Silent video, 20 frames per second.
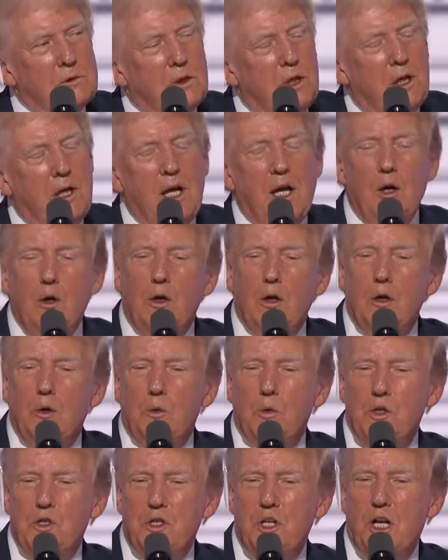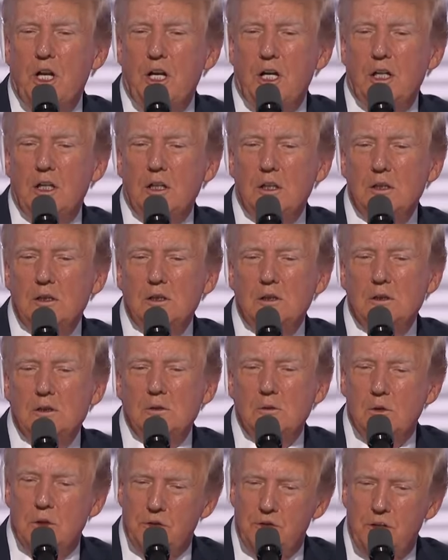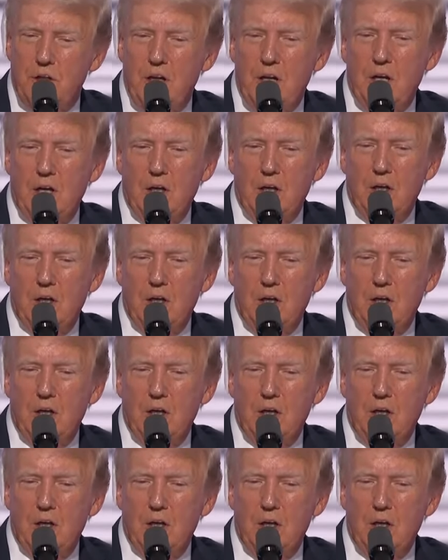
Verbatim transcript: And how good was Dana? Was Dana